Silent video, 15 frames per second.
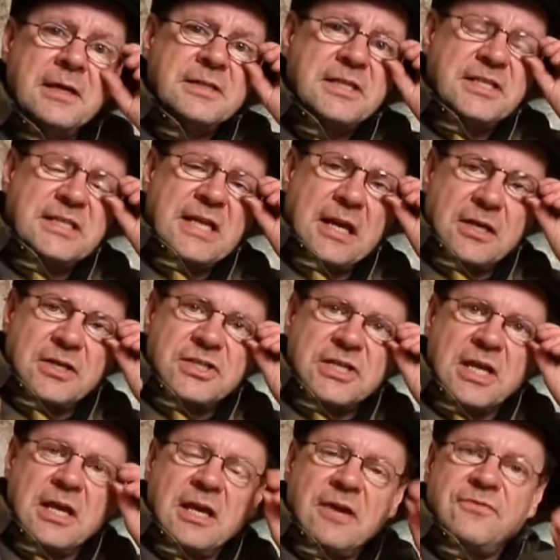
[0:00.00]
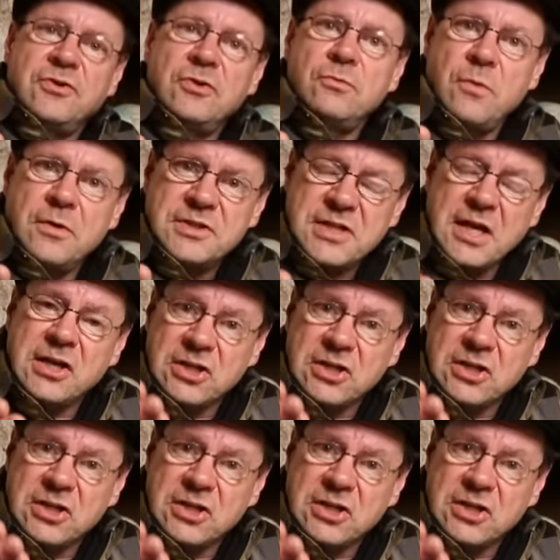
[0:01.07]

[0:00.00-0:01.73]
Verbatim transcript: Distillers, if you want a